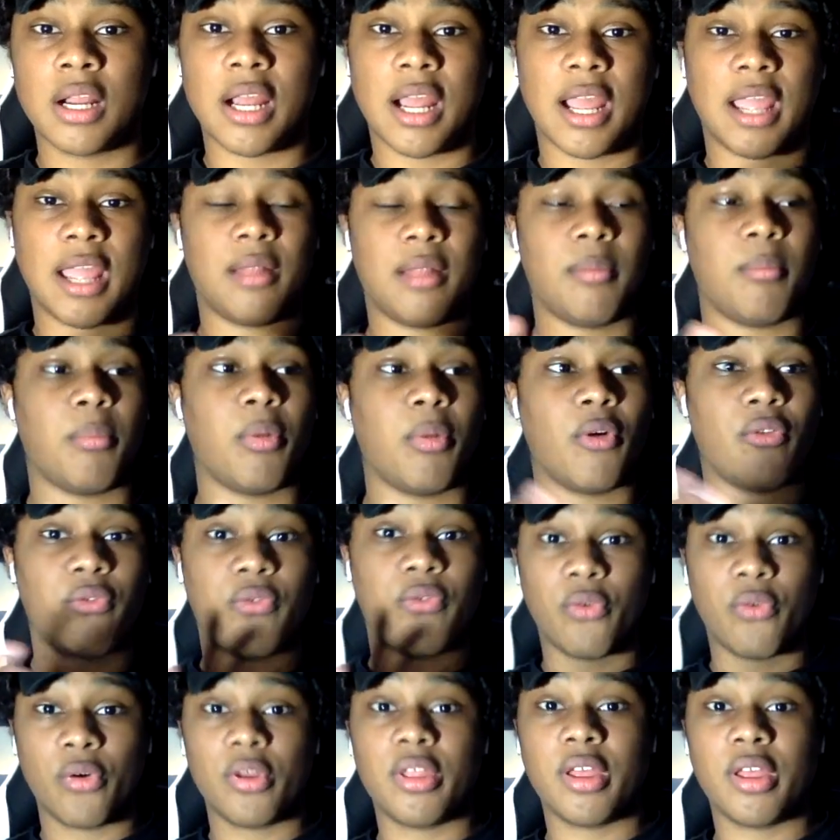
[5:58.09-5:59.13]
And
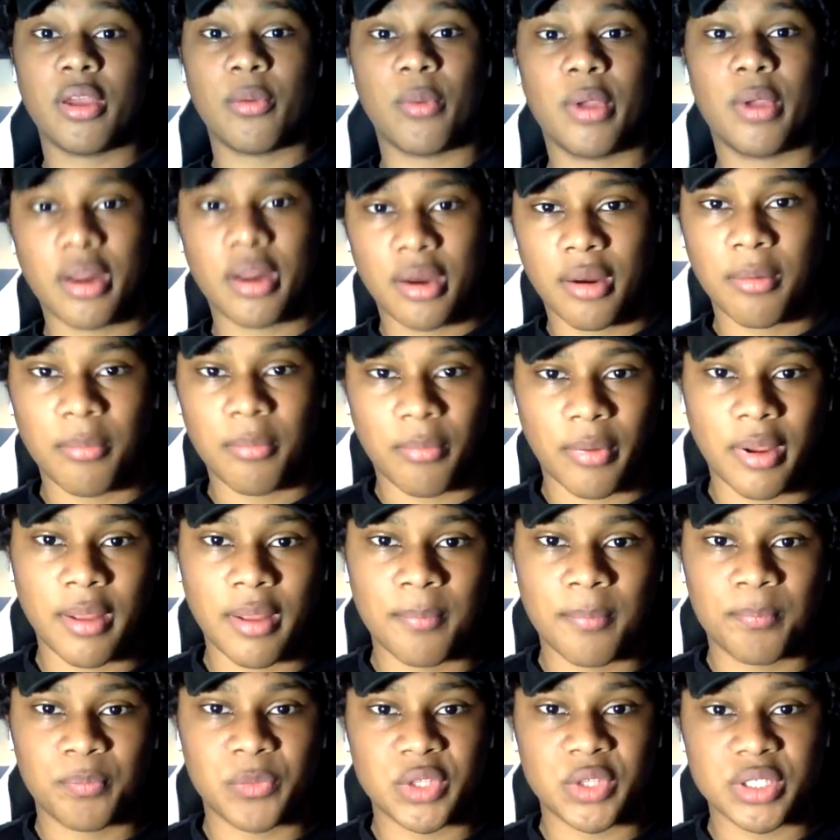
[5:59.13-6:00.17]
before they wake up,
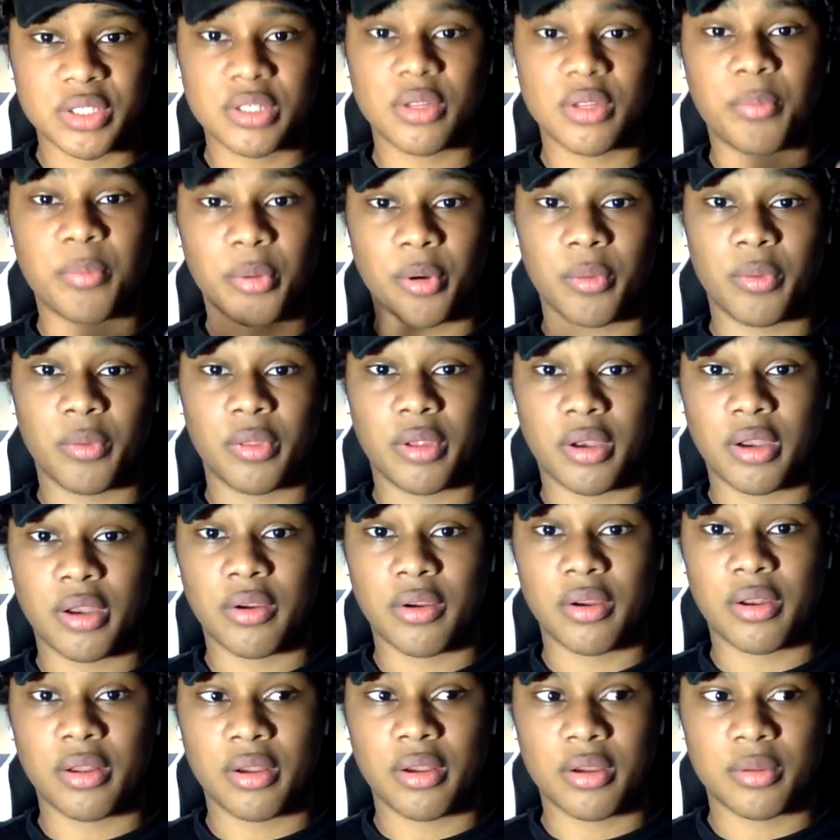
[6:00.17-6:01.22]
right, this is the part where the
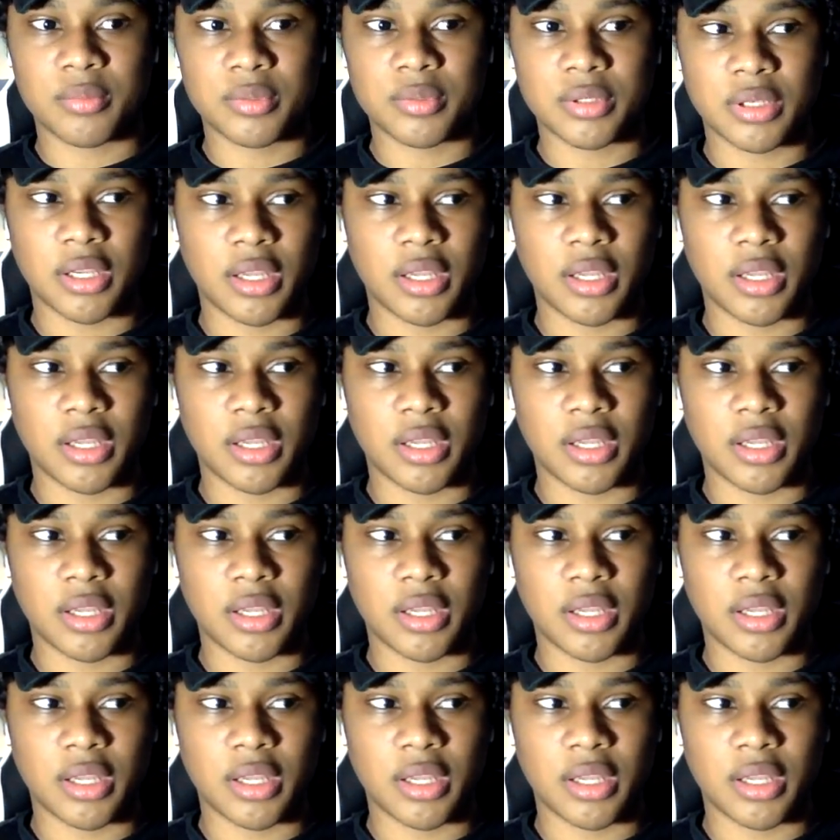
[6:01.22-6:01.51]
narrator comes in.